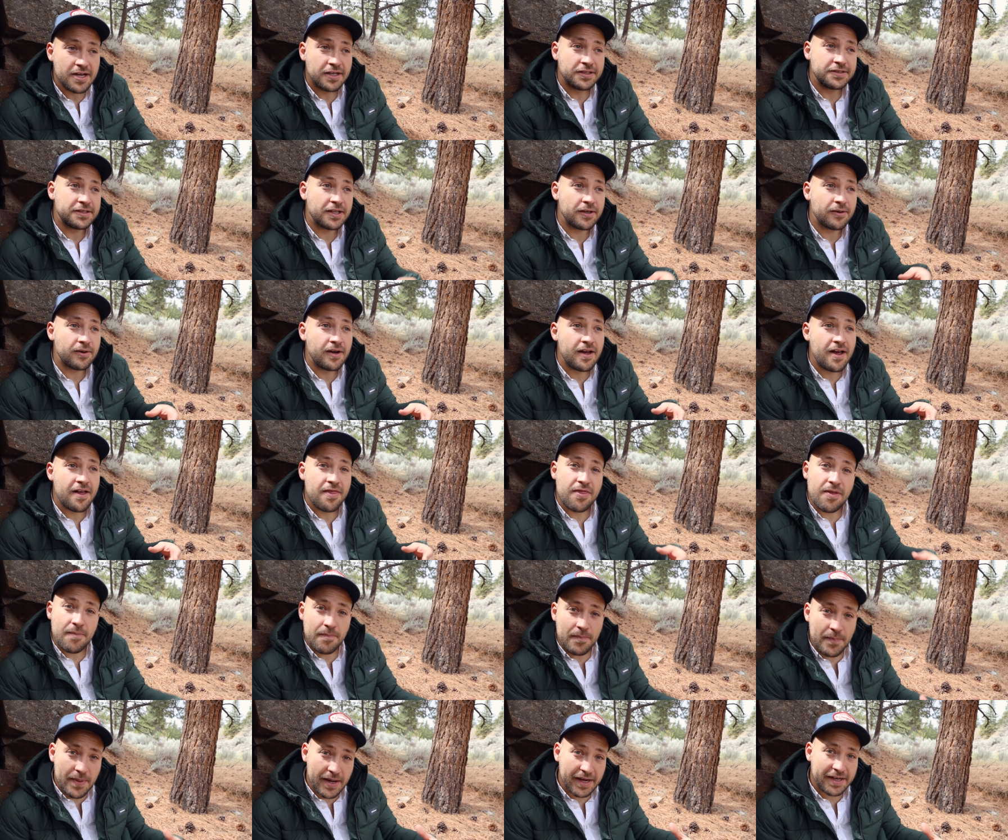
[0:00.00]
So,
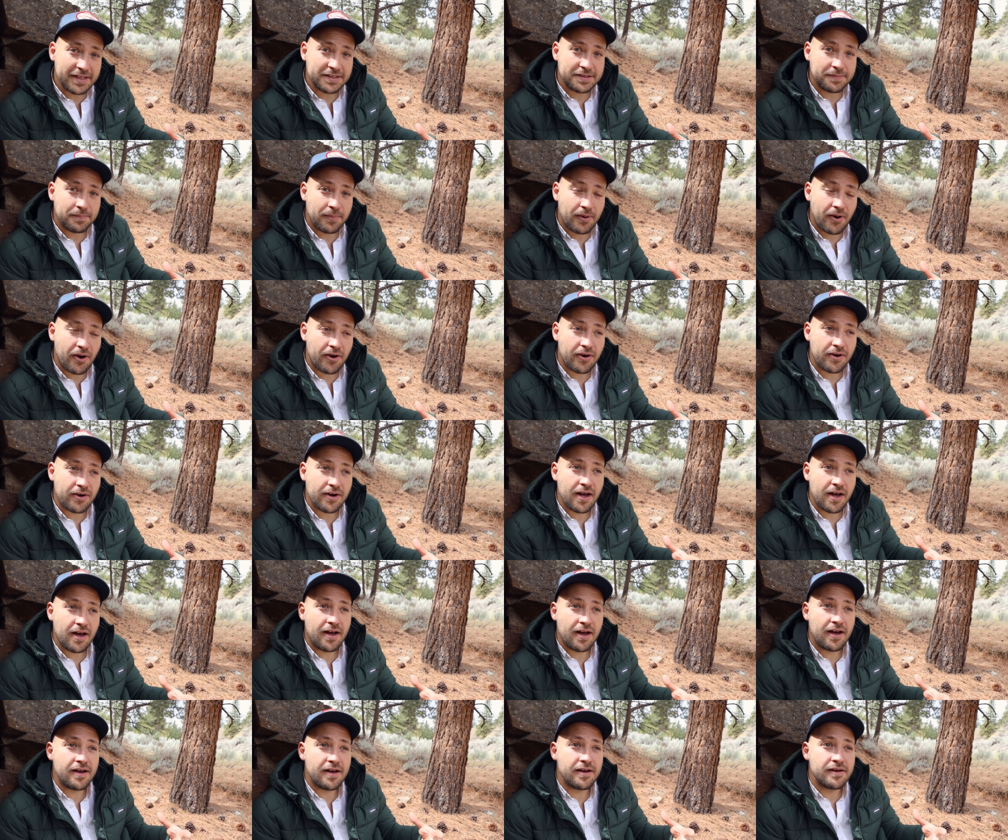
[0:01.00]
the biggest part
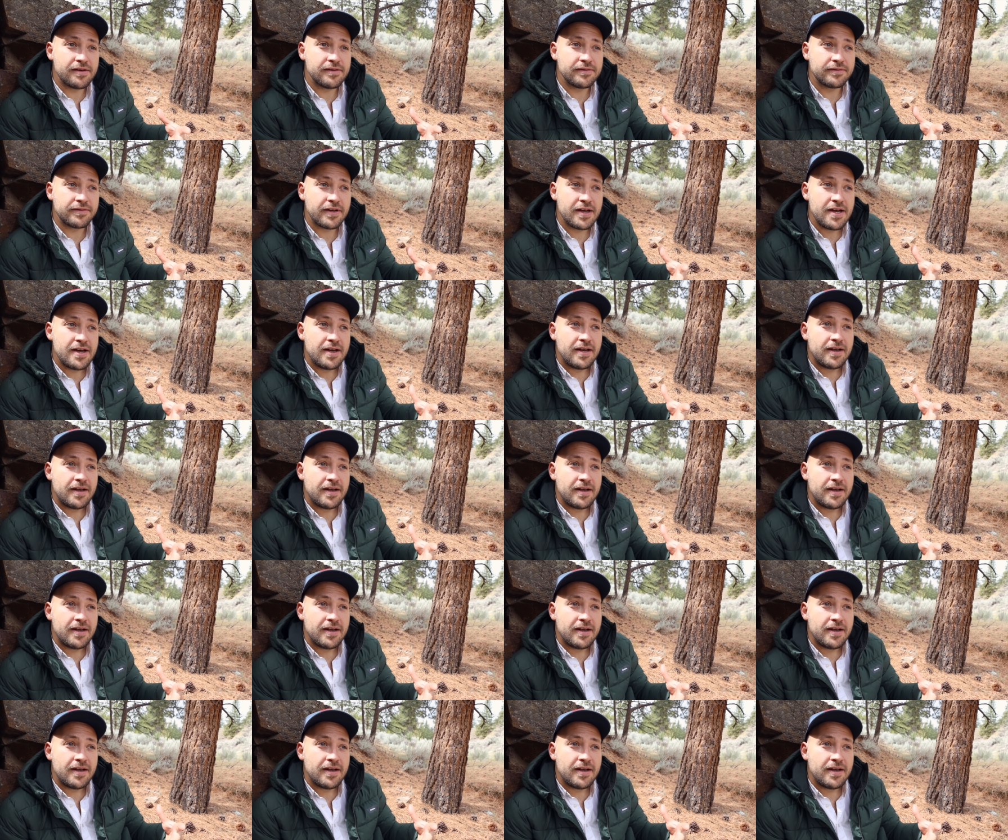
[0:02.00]
of